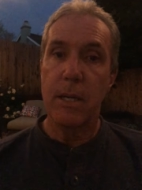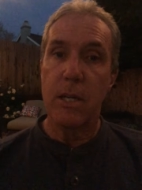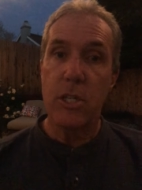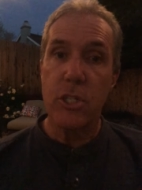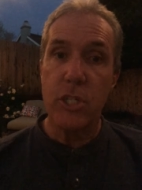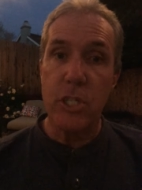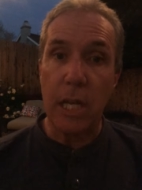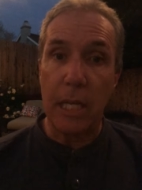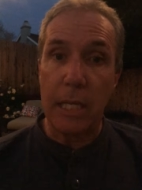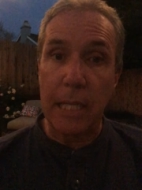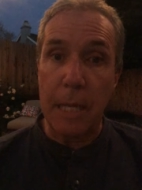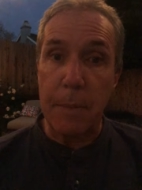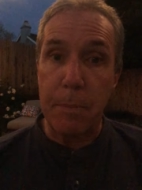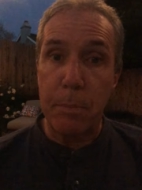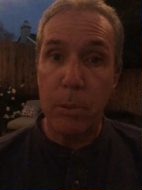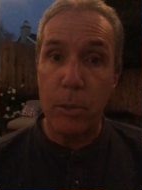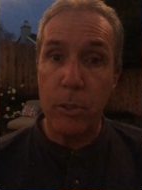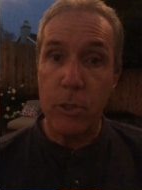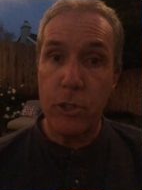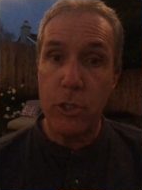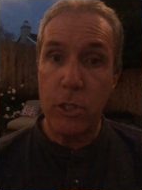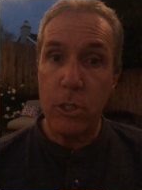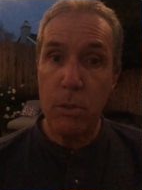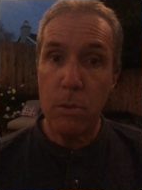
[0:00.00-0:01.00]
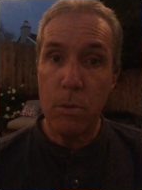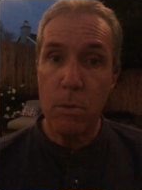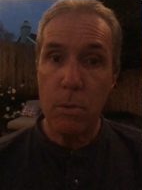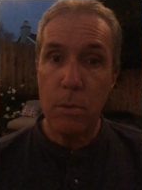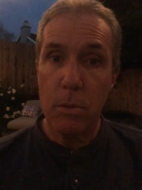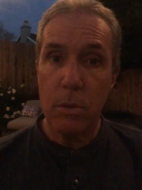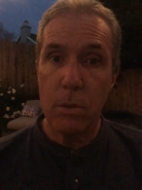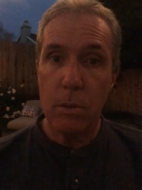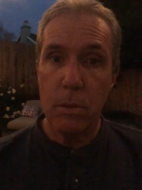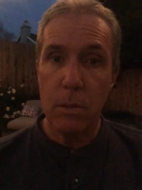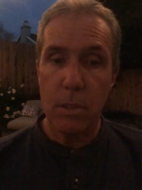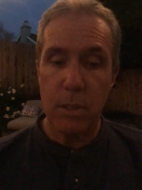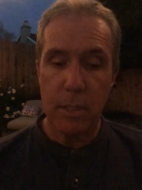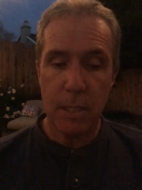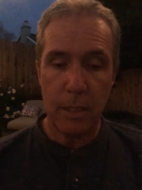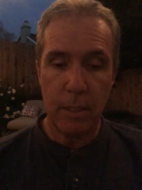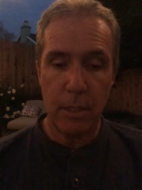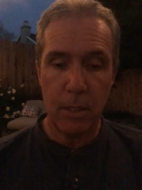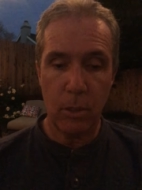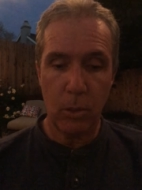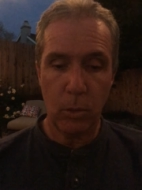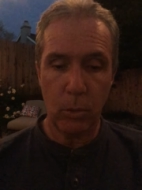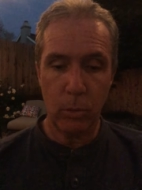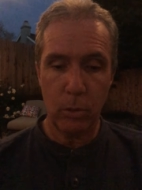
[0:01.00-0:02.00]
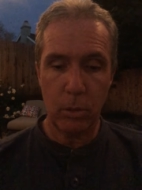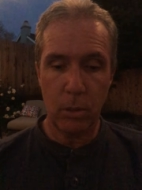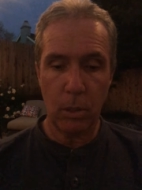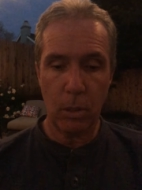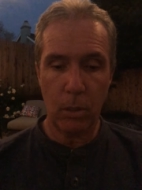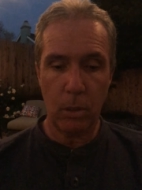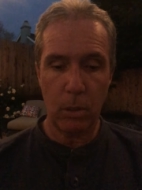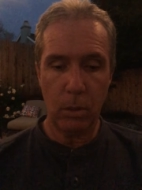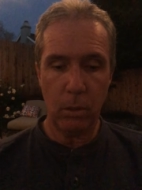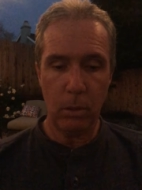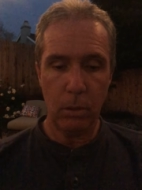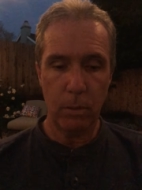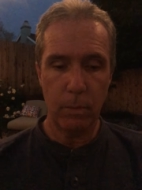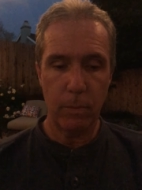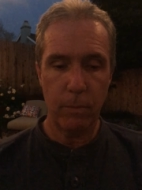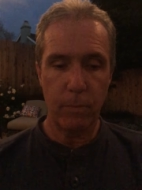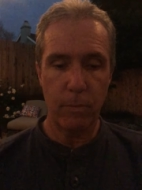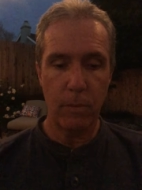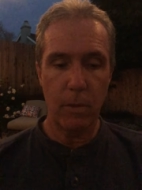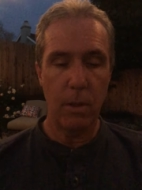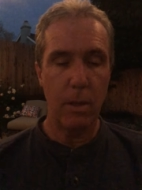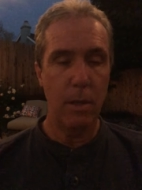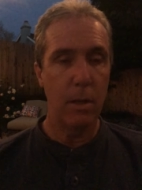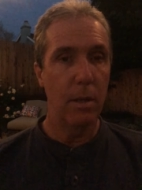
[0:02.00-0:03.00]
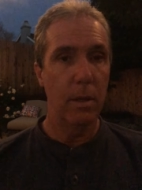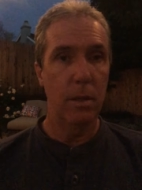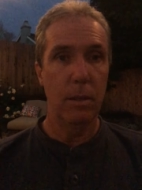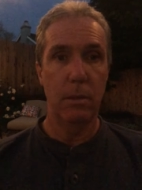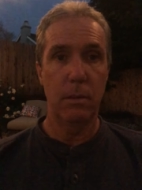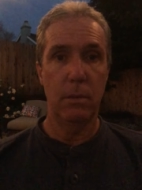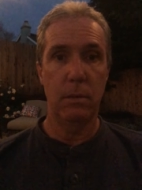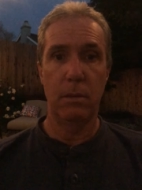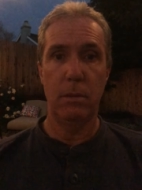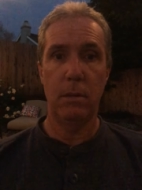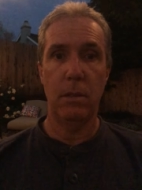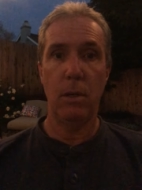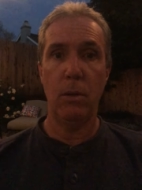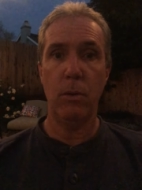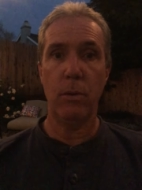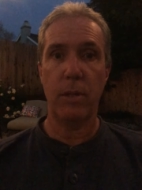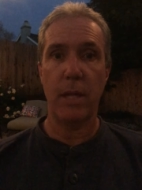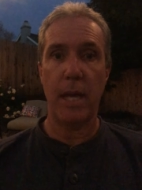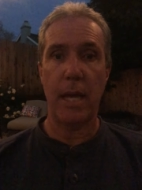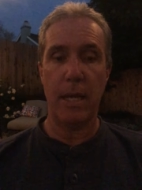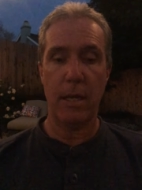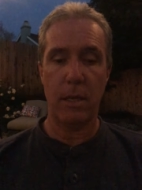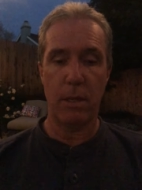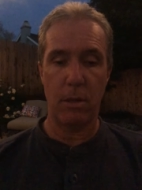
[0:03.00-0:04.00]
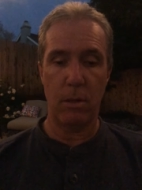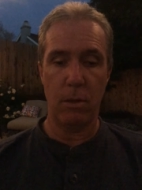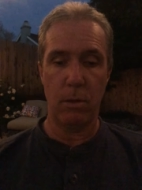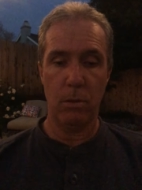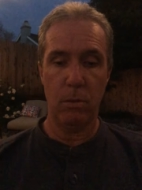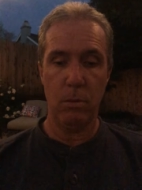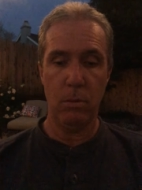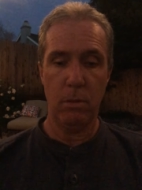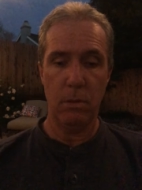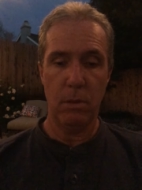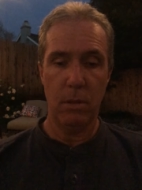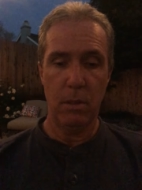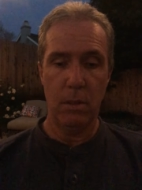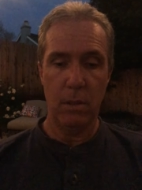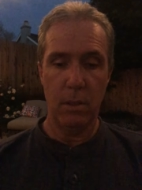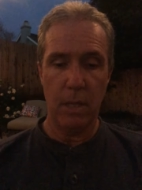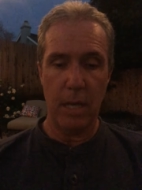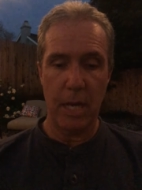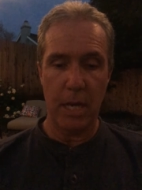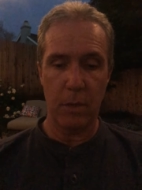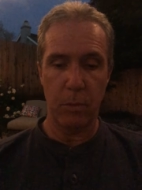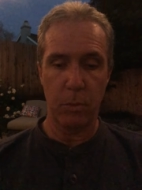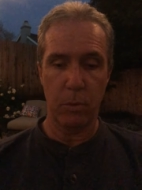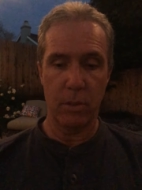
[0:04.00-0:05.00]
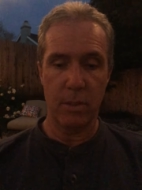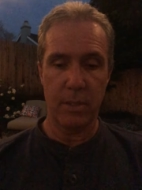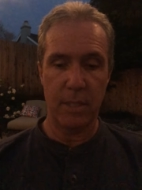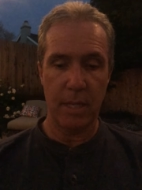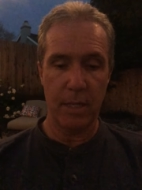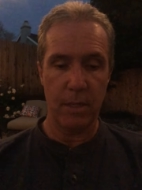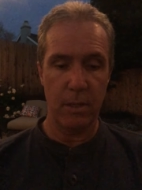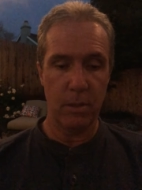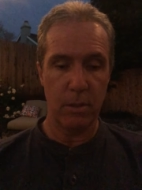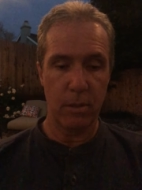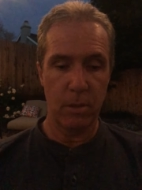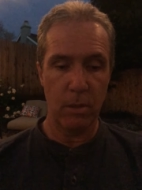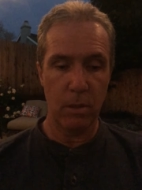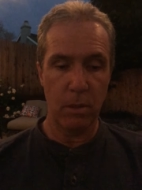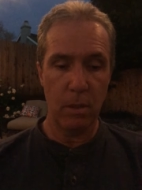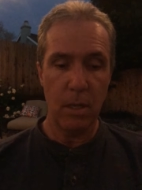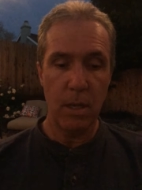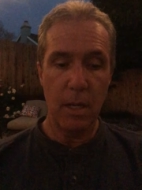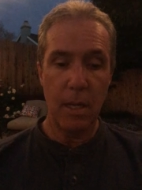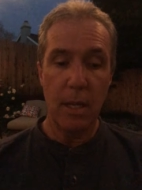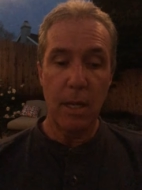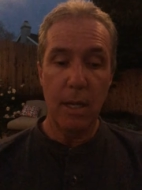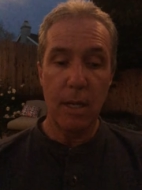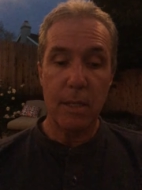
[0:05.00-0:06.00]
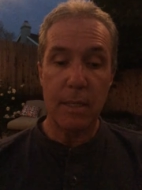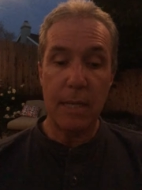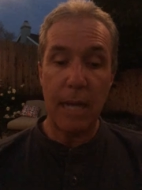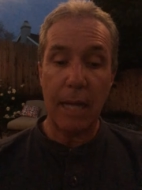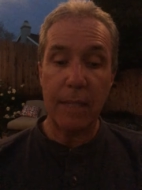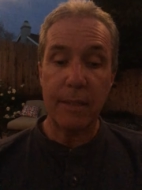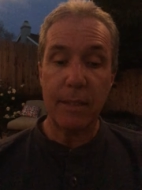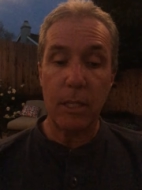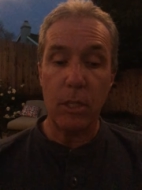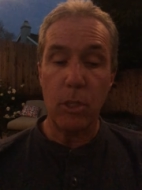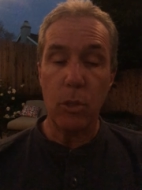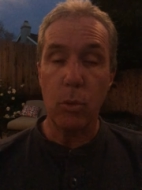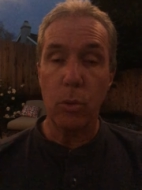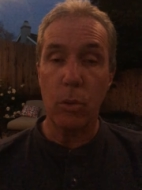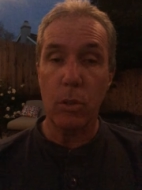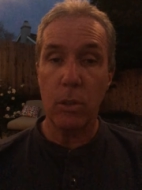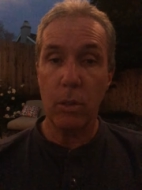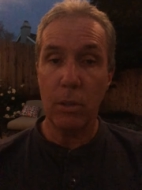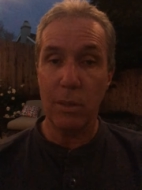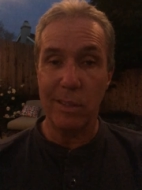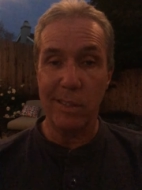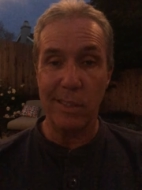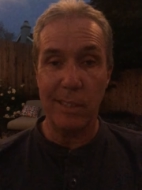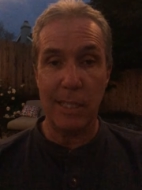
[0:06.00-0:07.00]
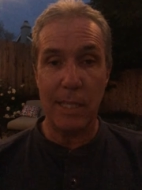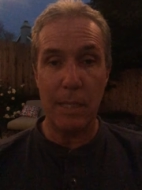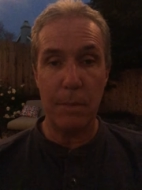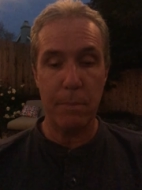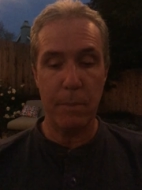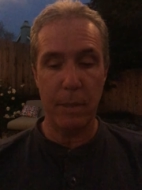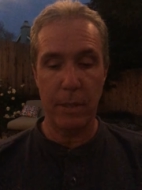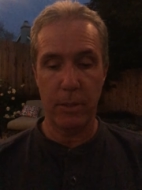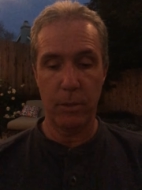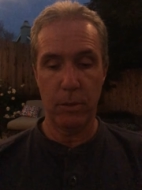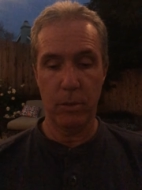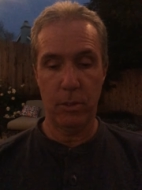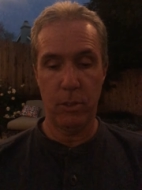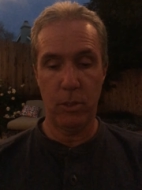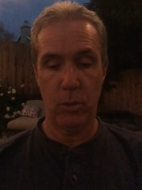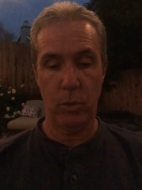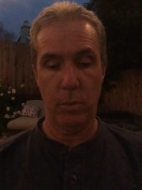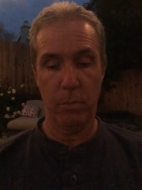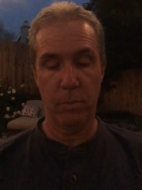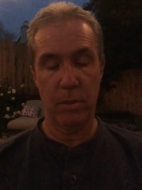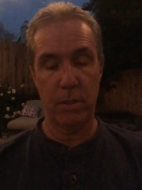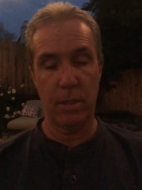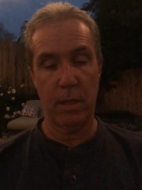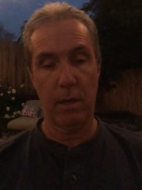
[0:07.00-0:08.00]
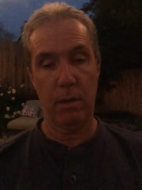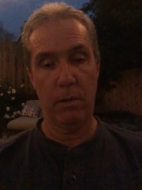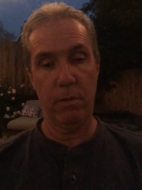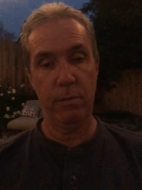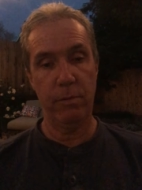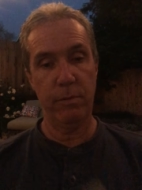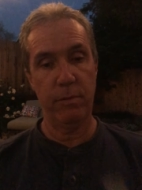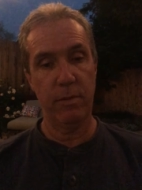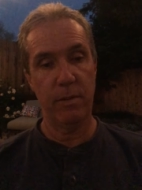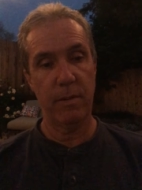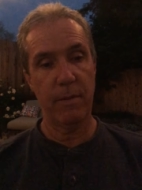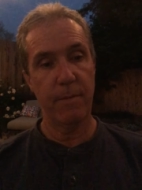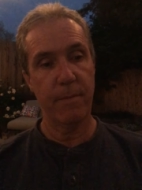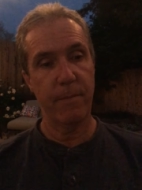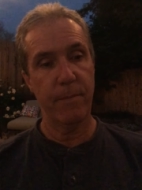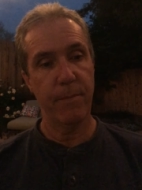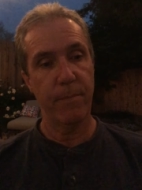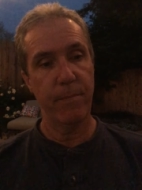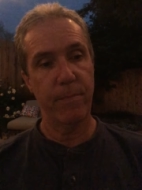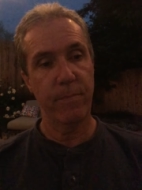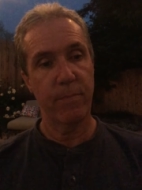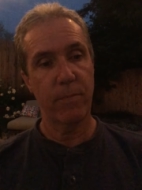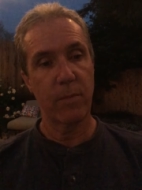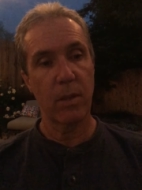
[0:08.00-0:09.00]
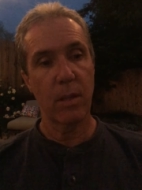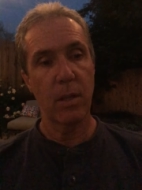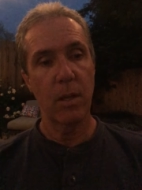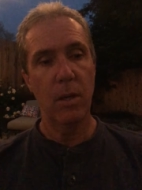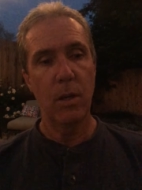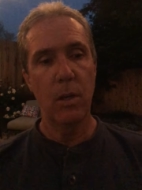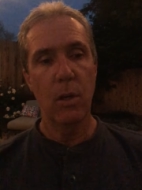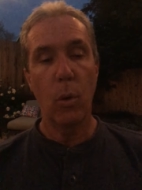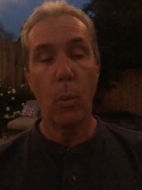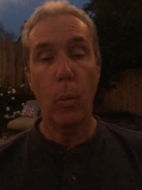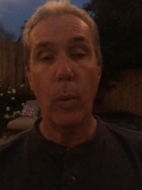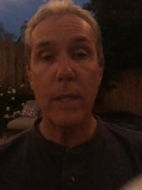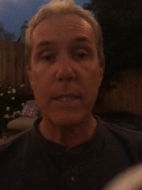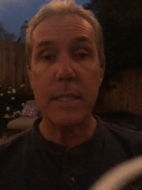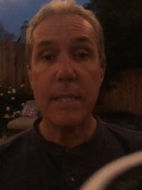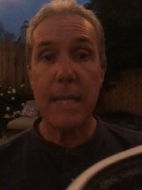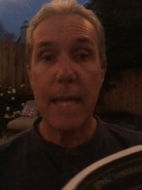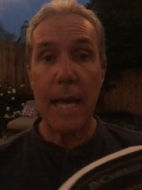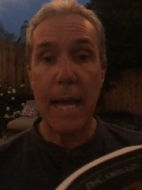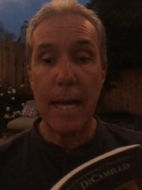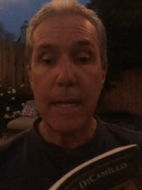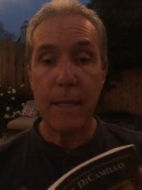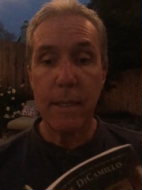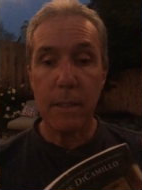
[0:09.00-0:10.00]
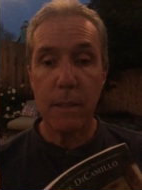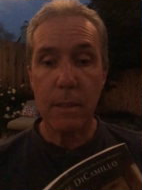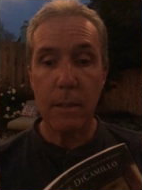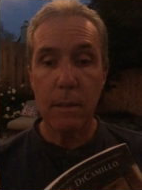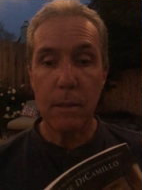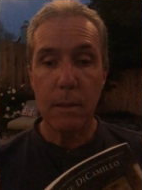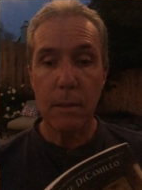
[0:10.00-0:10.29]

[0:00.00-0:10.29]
Shall I push you? Said the old doll. No, thank you, Edward said to her. Not that you could, he muttered to himself. What's that?